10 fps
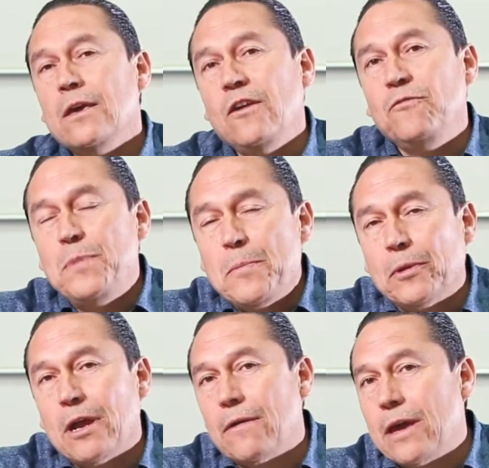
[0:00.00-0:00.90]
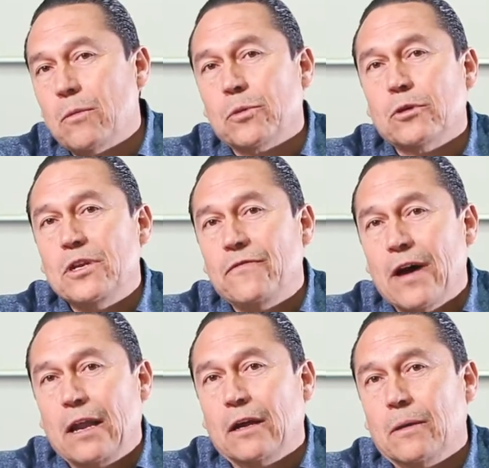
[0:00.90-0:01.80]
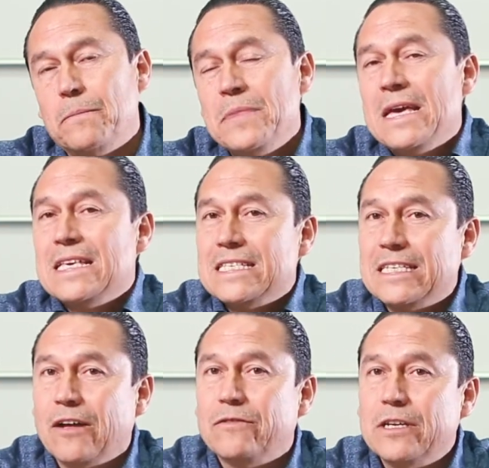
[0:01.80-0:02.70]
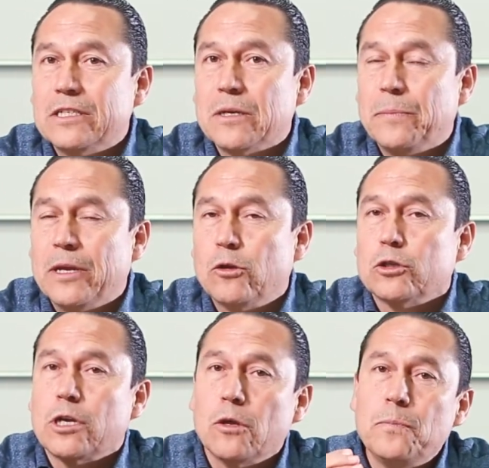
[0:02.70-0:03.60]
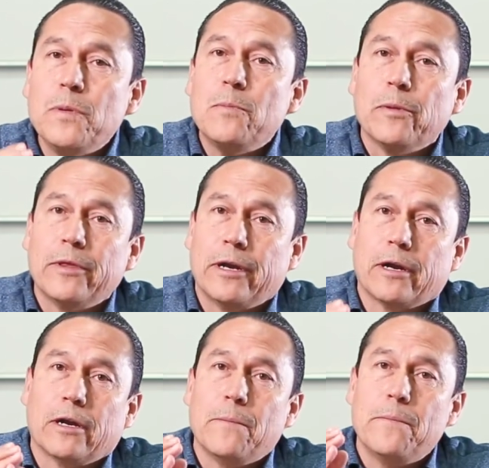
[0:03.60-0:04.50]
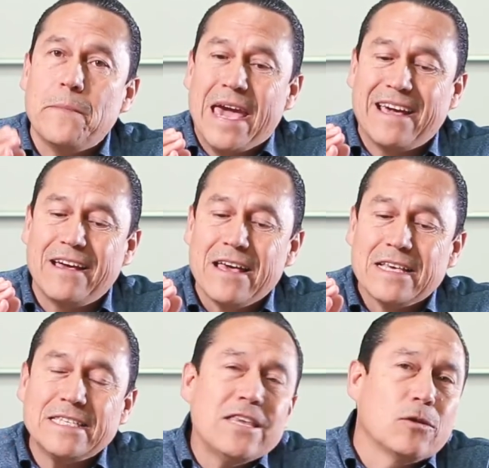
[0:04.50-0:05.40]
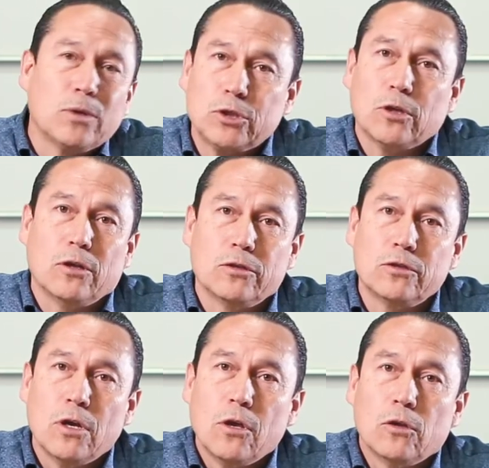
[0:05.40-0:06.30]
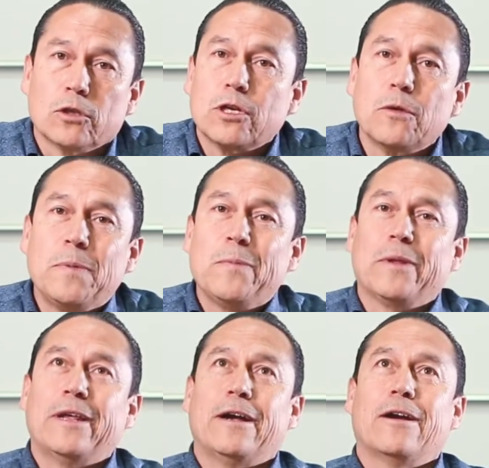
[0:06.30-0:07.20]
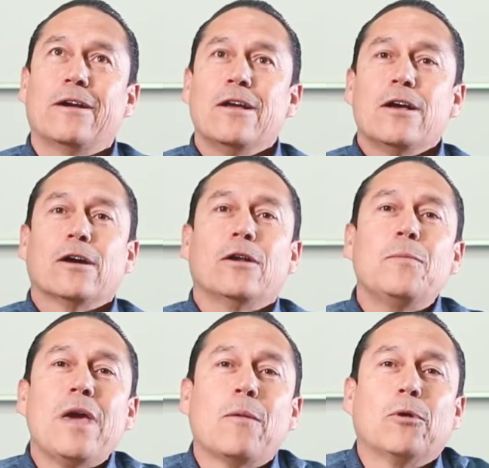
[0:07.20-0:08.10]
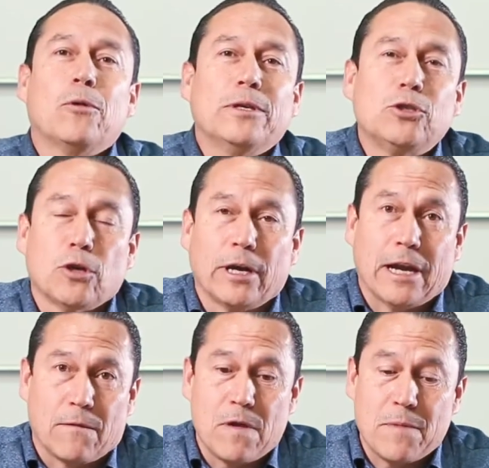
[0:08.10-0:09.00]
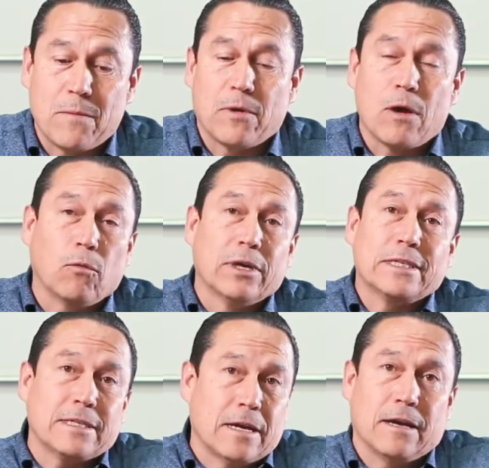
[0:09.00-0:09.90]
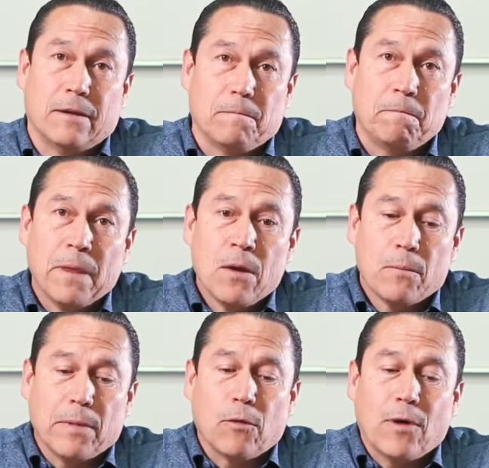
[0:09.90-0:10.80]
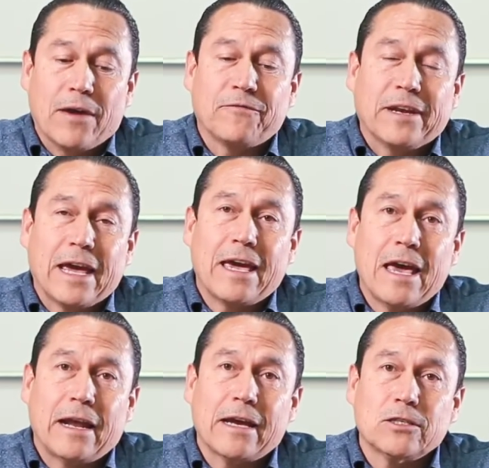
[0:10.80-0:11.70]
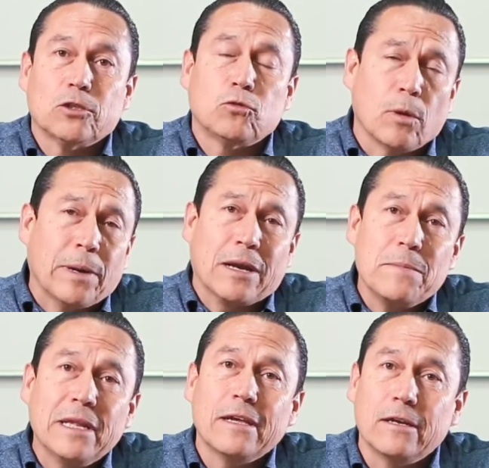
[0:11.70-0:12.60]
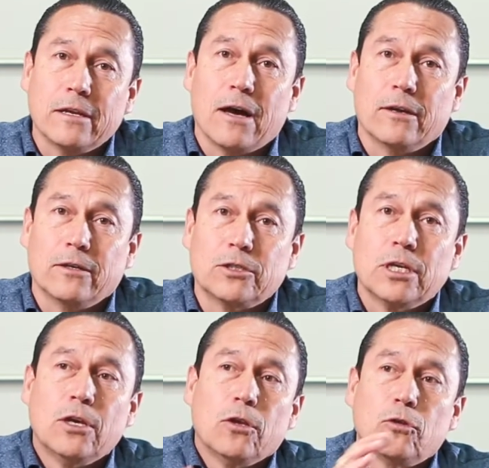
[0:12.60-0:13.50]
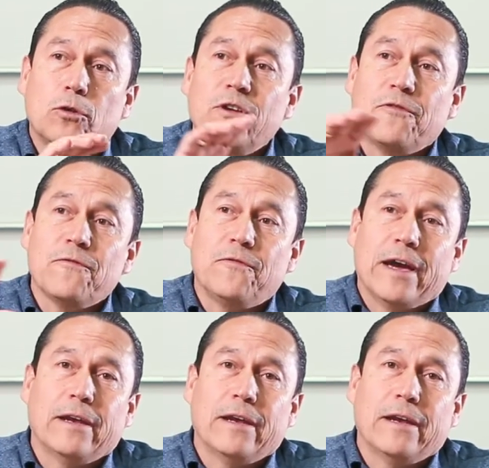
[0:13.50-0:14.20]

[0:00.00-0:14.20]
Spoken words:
If people are able to develop self-discipline, those are the people that are going to see the results. Those are the people that are going to be able to enjoy it. I remember at one time, my wife and I had access to about $1 million through different